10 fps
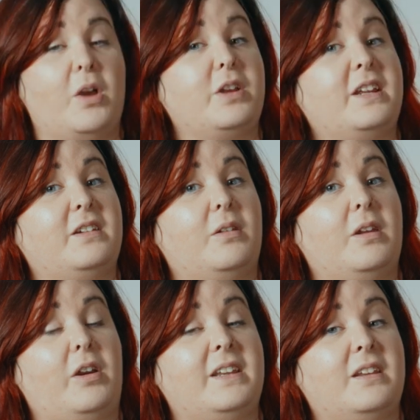by
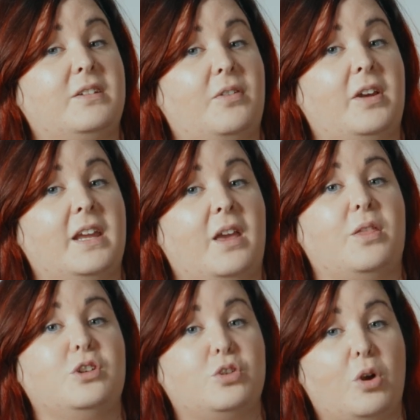identifying
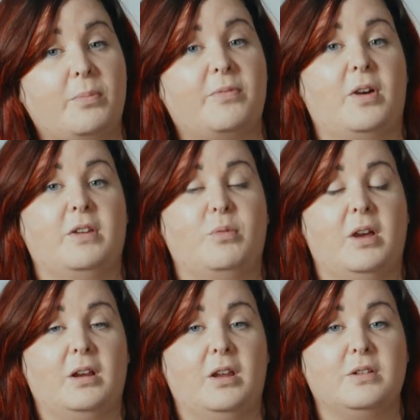the top 5
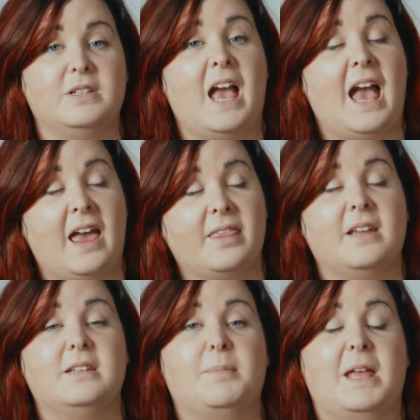workloads and
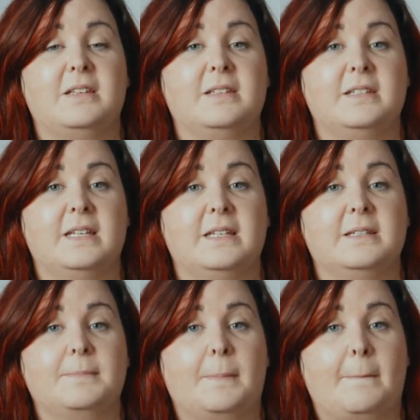their dependencies.